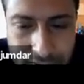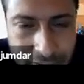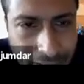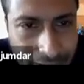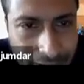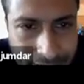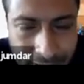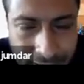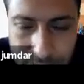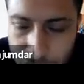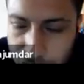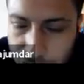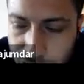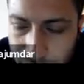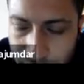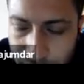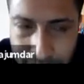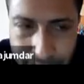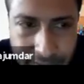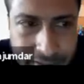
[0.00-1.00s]
that can also
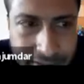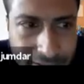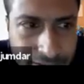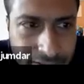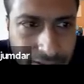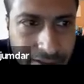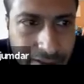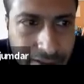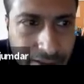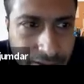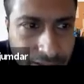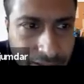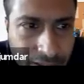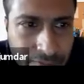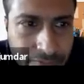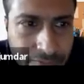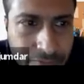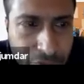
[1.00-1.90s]
be a directed net graph.